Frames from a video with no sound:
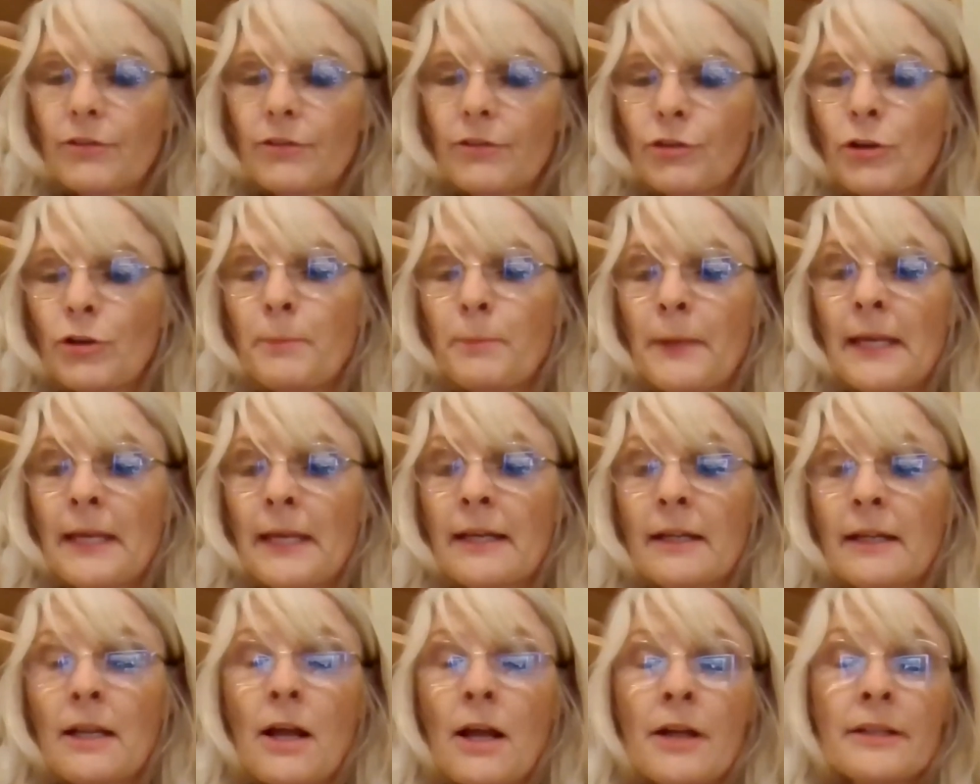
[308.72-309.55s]
to
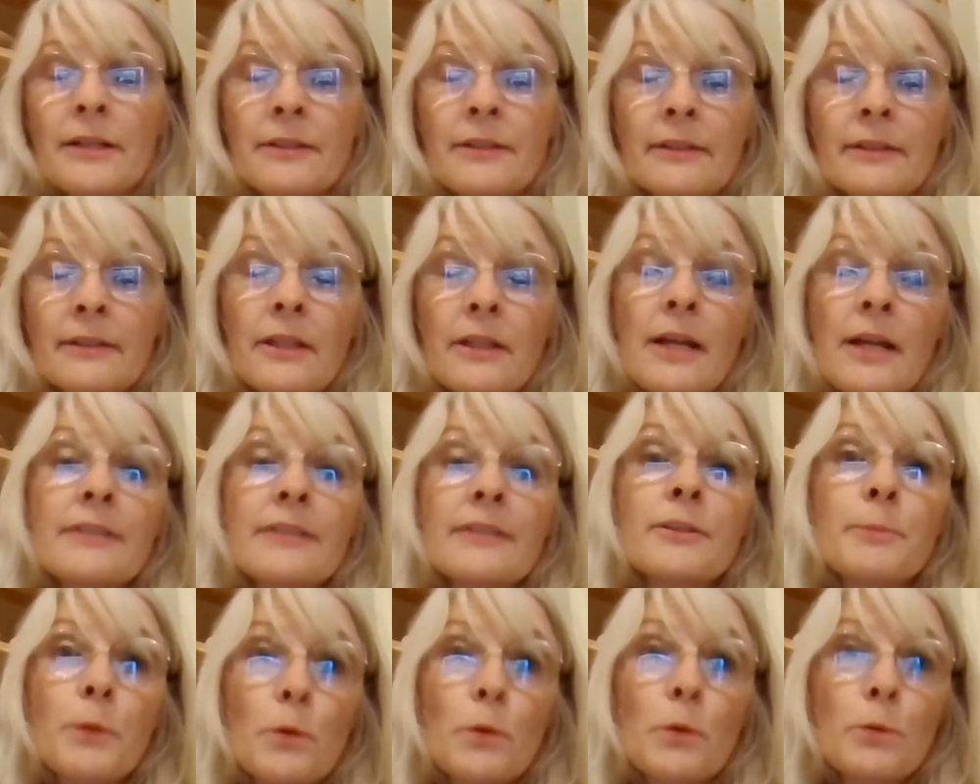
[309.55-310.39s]
being a learning
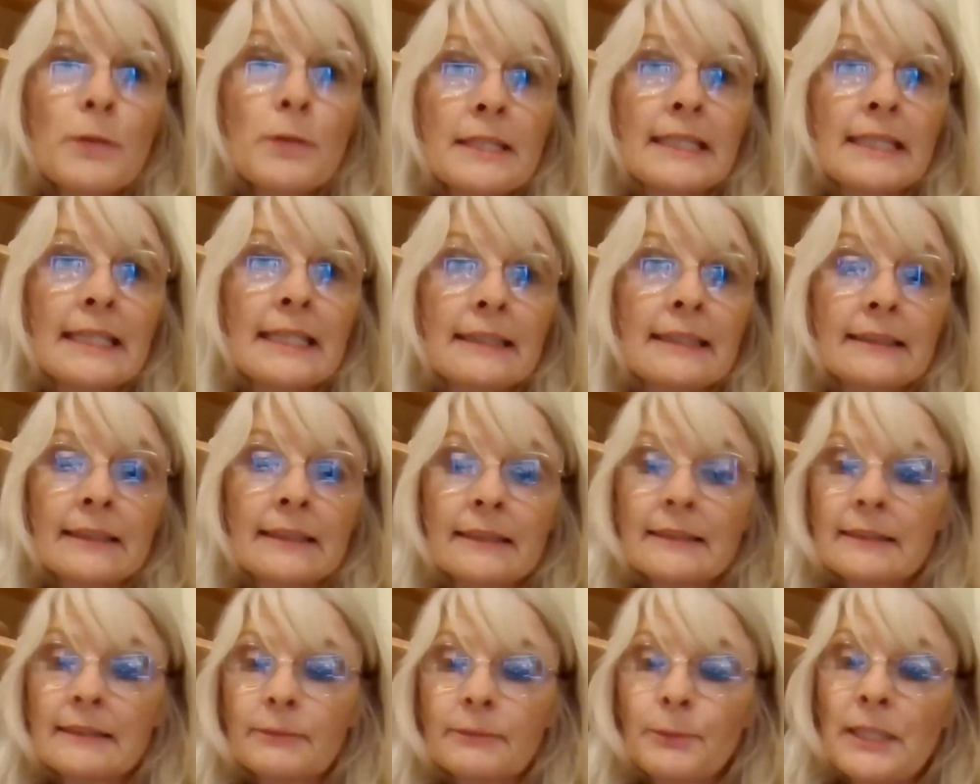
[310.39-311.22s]
support
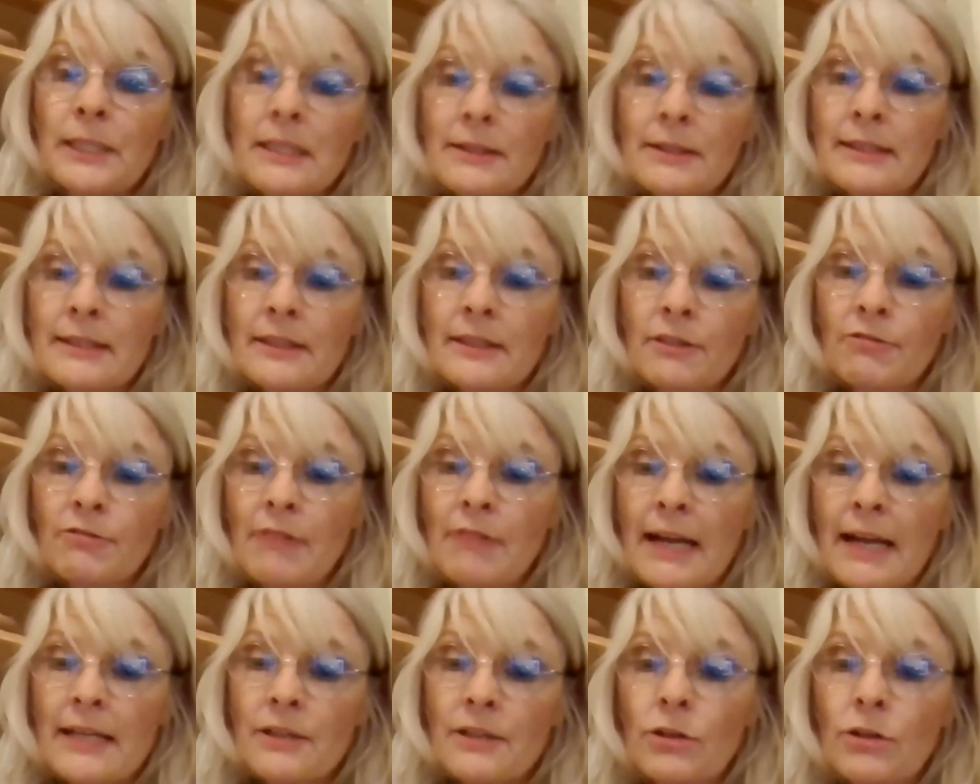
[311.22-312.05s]
assistant, which is a
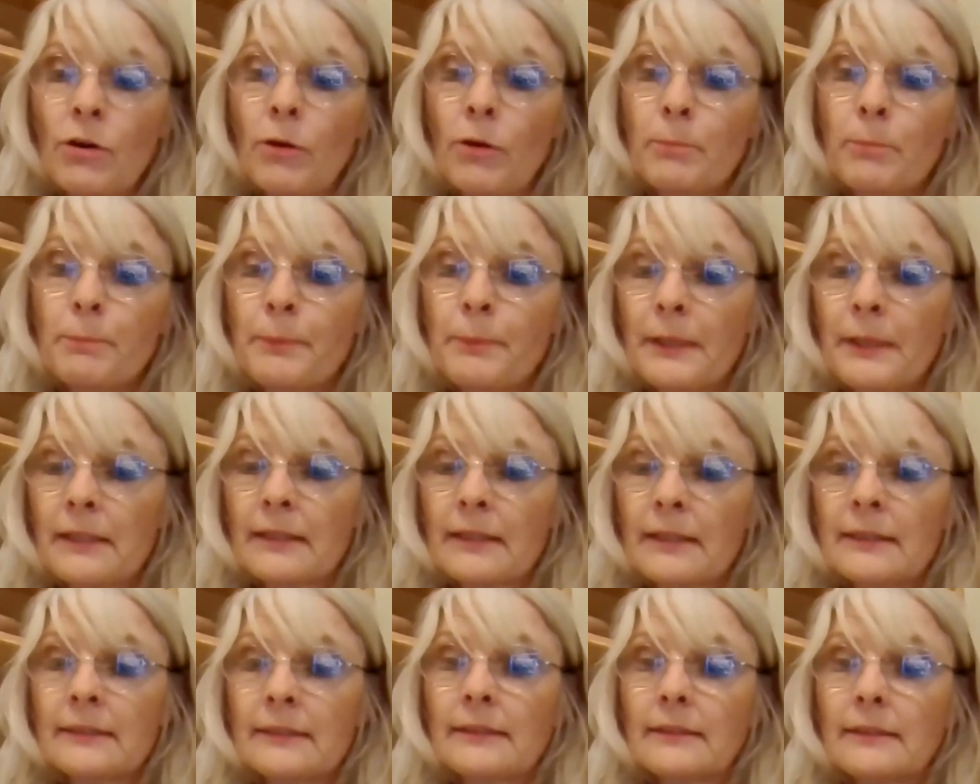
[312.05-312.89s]
great job
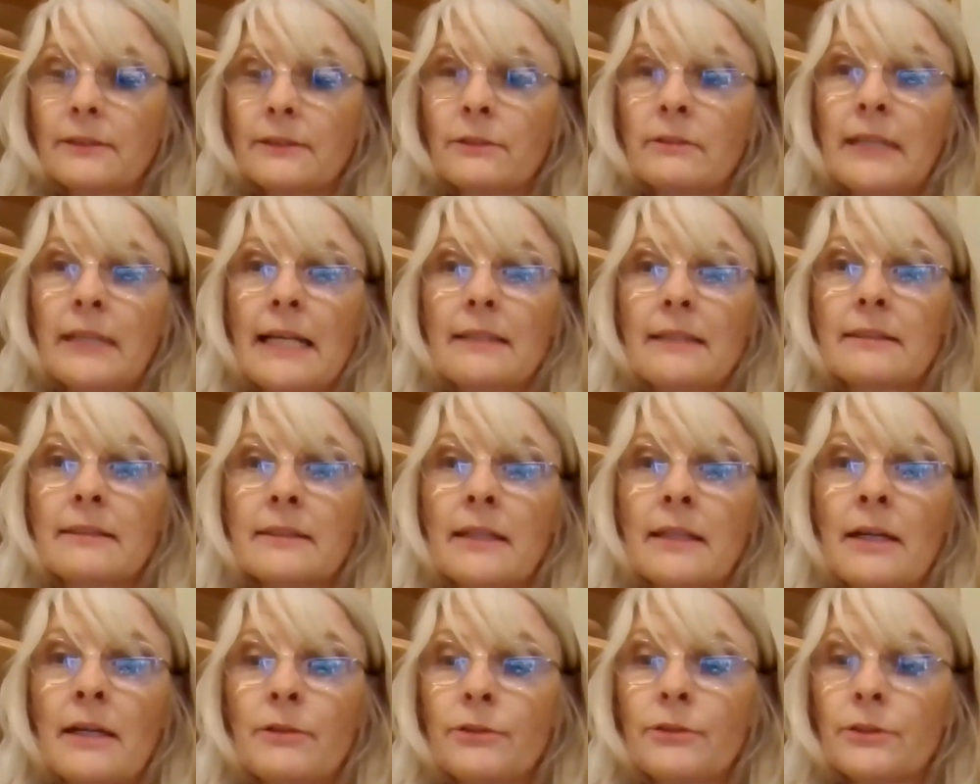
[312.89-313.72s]
because you get to
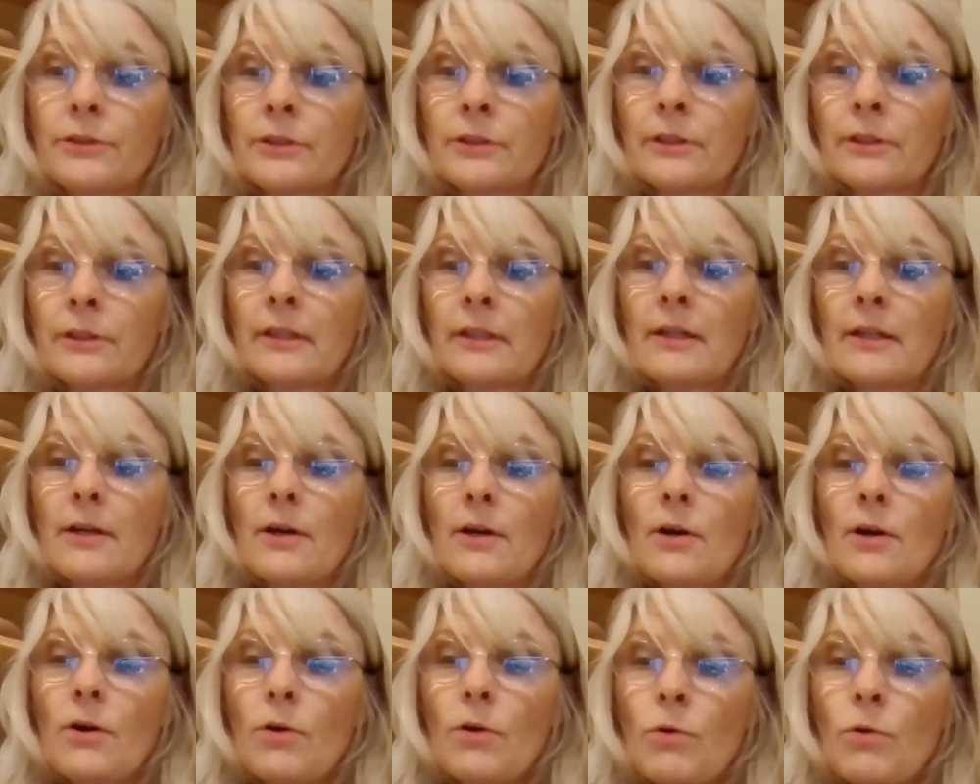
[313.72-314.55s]
go to
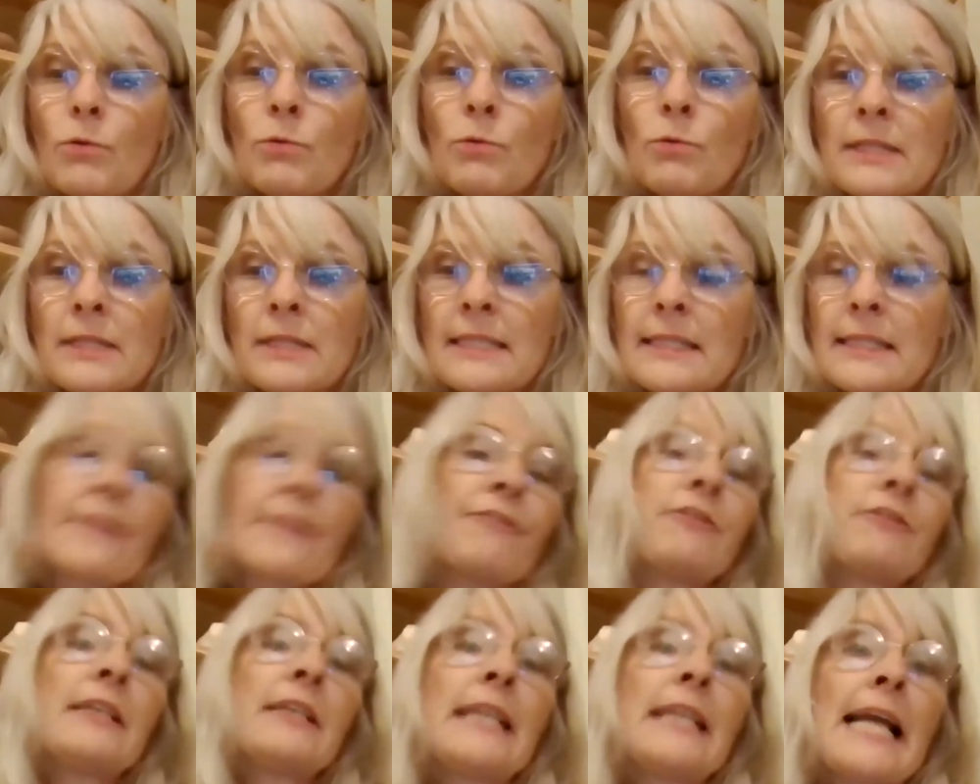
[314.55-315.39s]
all these
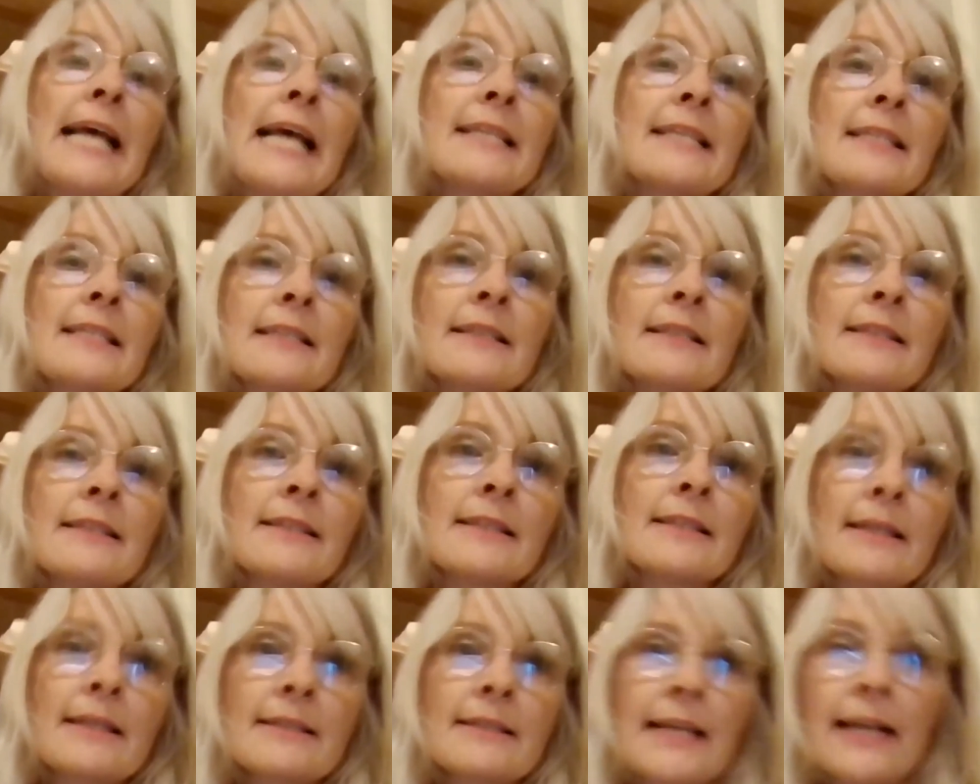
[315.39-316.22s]
different
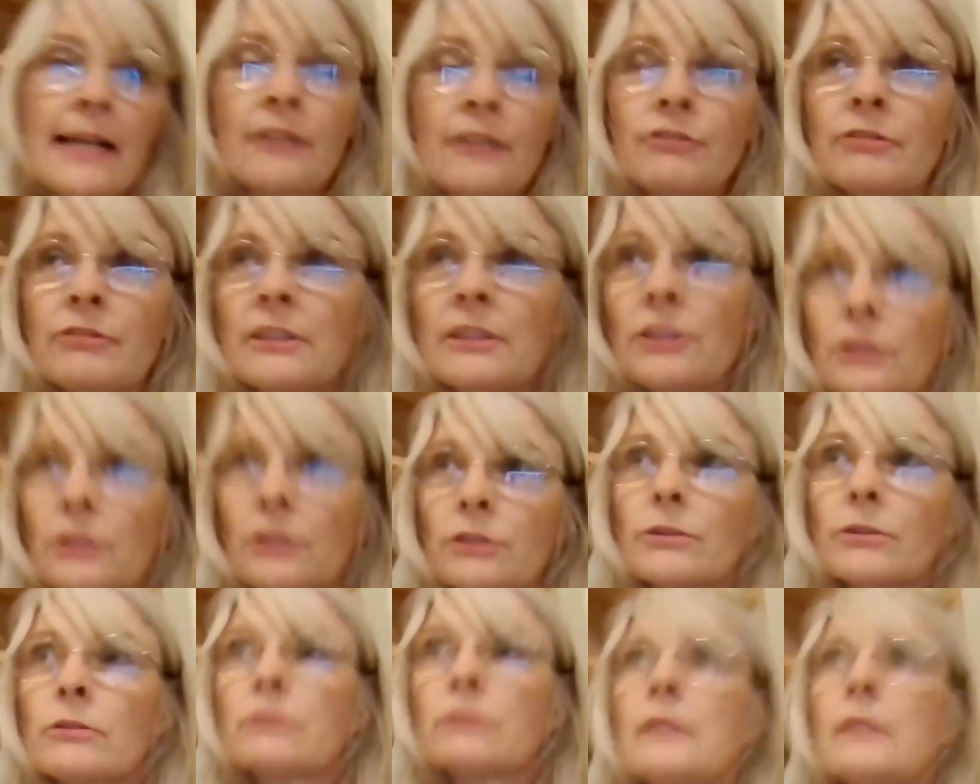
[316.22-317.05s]
lessons at a secondary
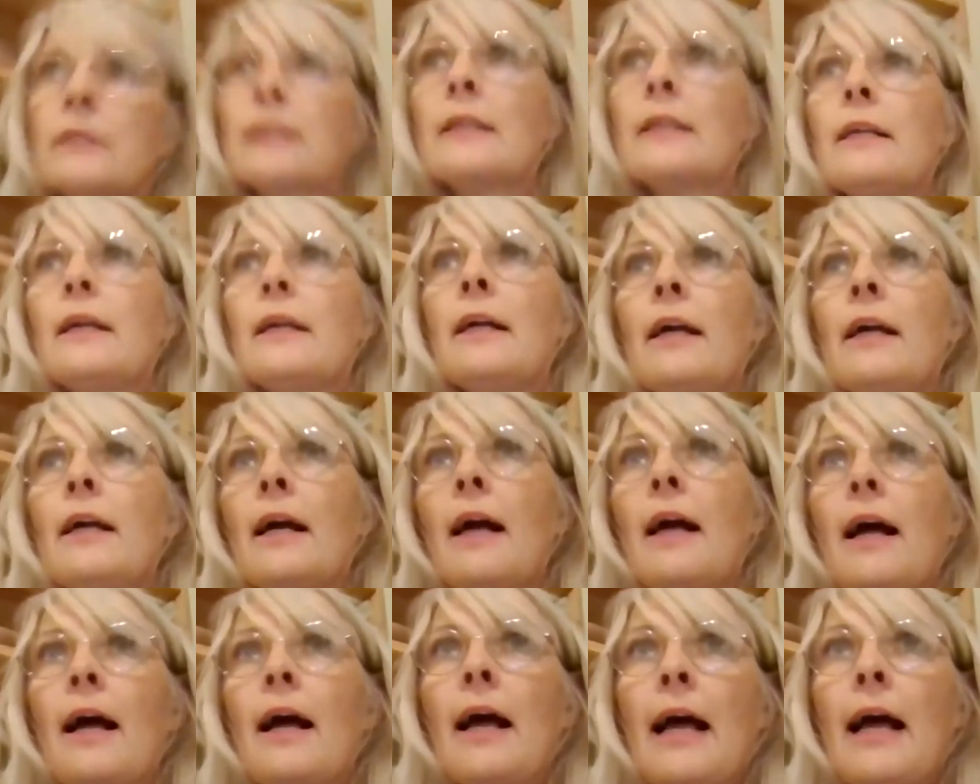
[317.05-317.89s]
school,
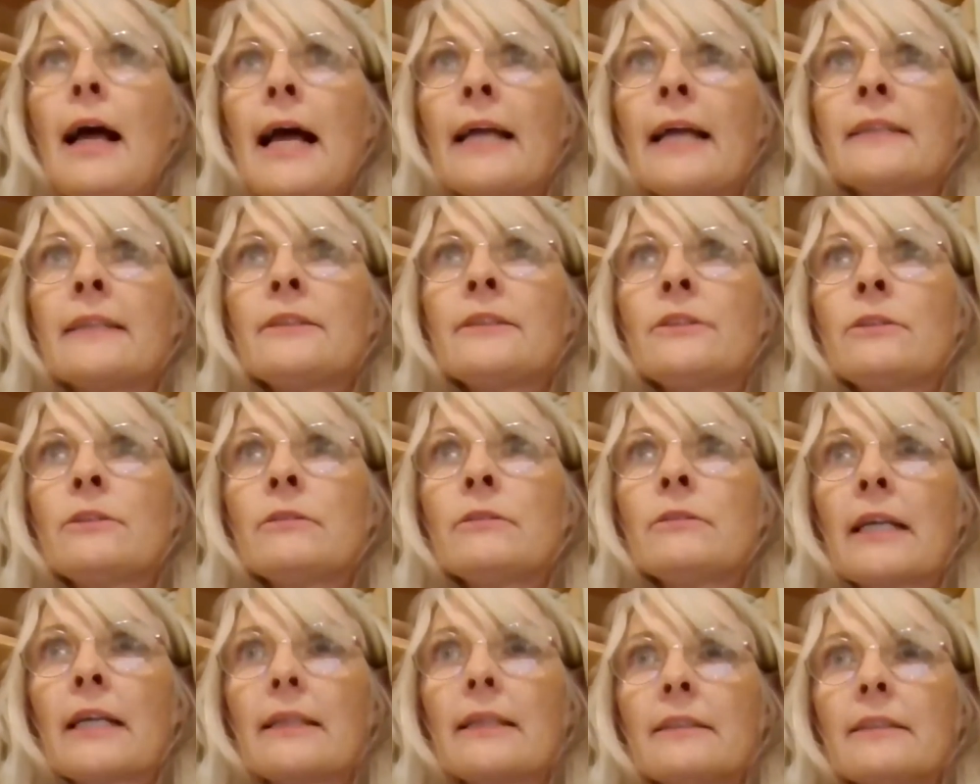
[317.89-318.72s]
and
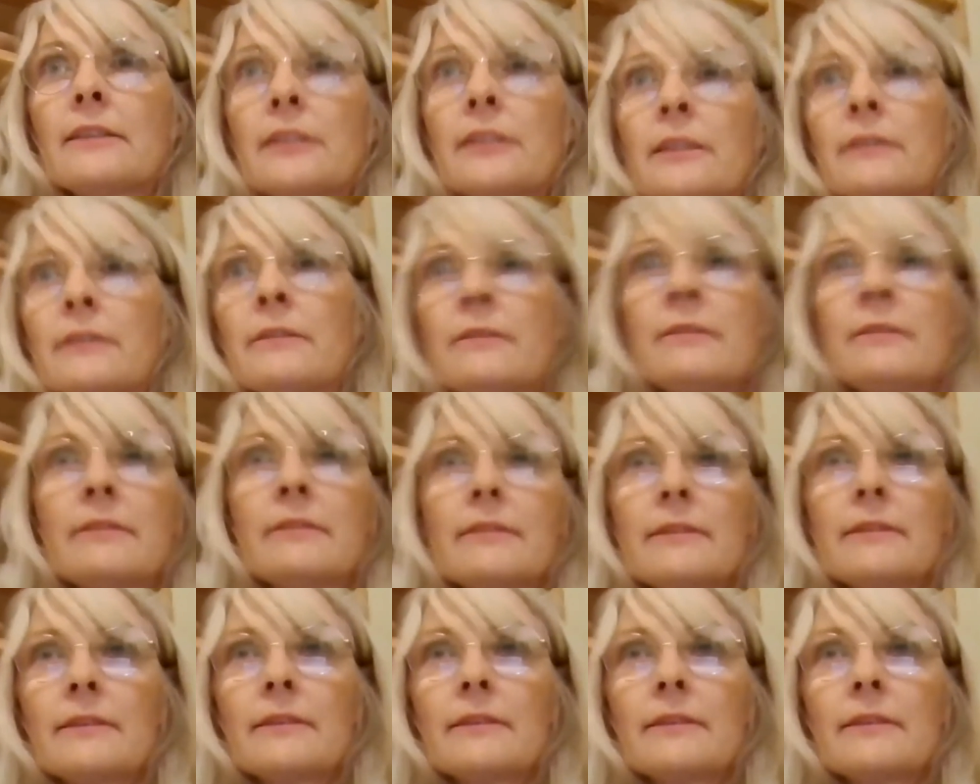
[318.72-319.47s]
you get to